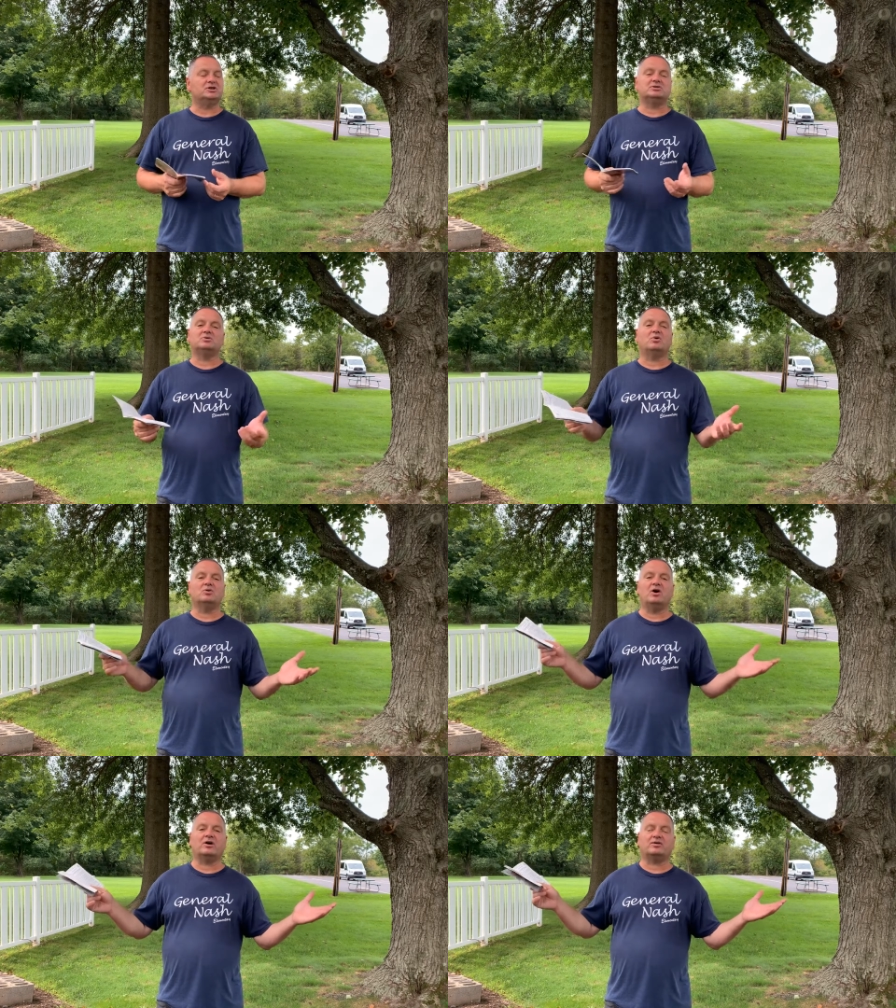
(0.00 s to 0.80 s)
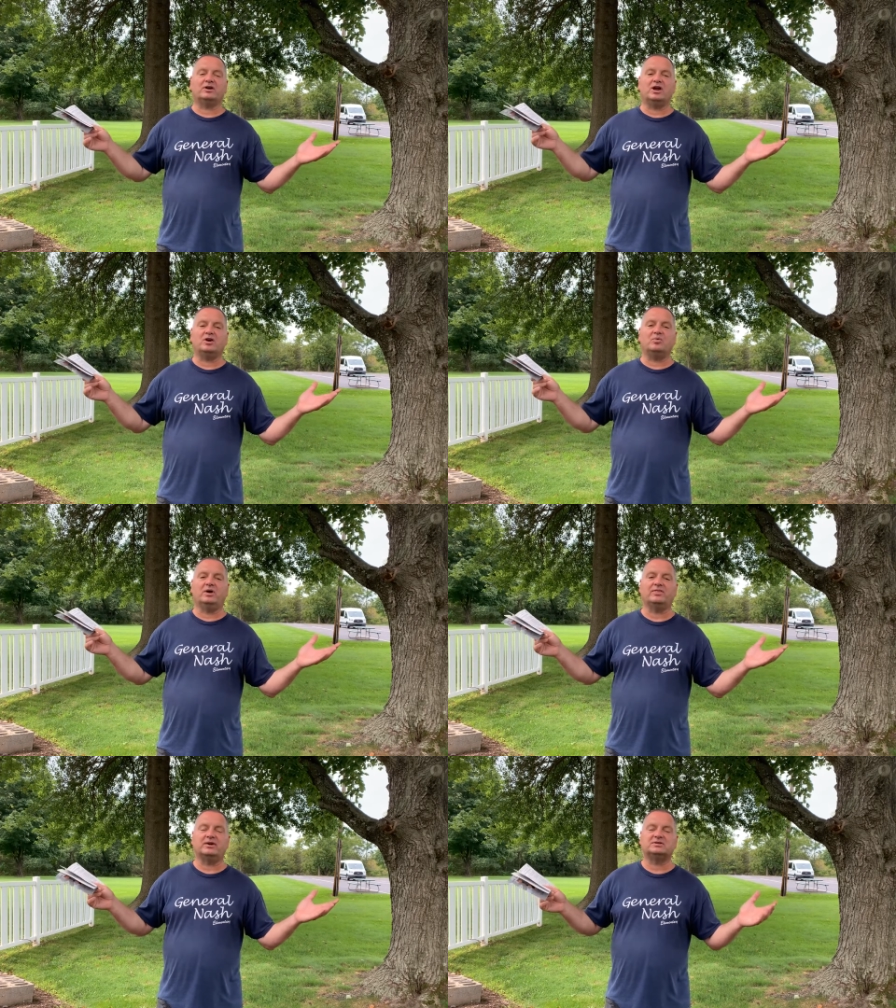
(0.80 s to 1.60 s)
is no longer here
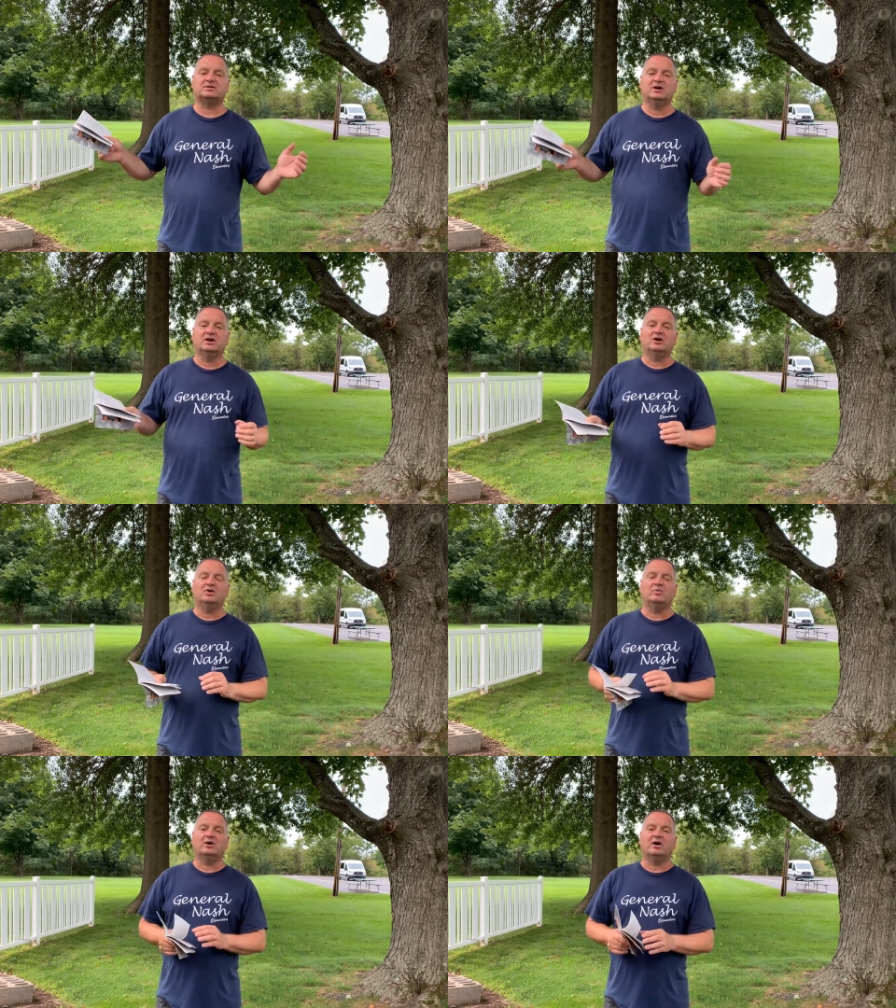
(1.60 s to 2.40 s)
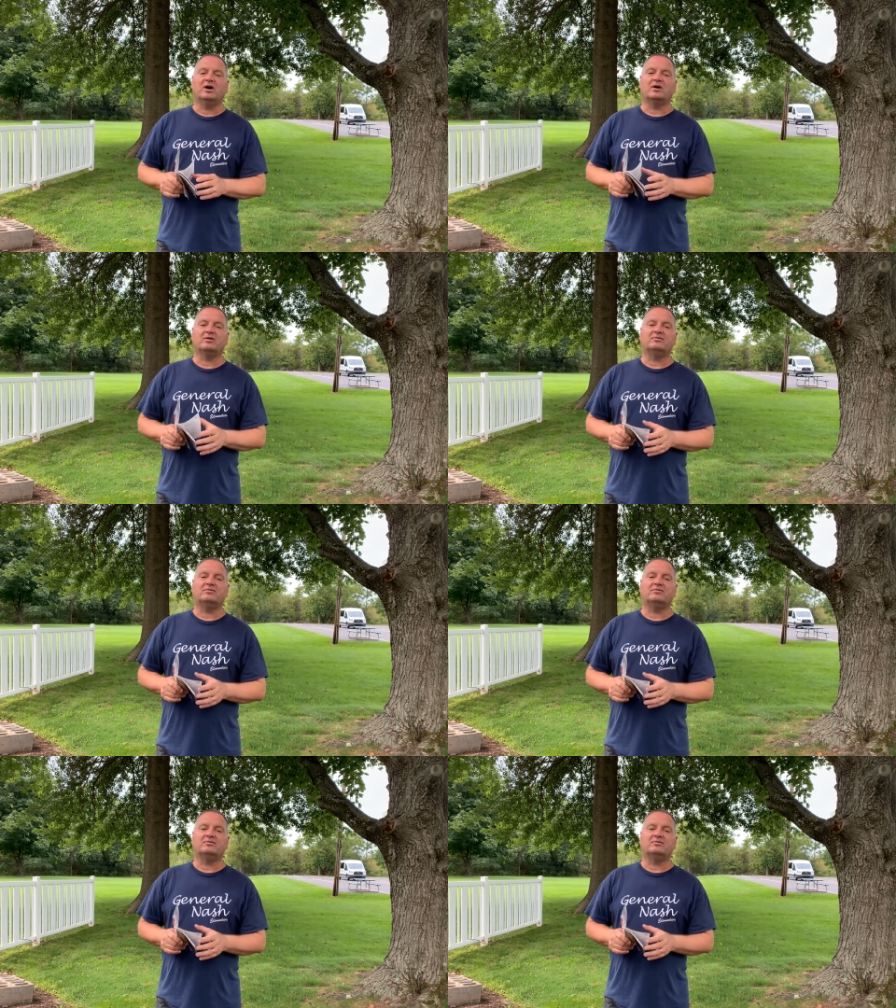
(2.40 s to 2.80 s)
with us, we are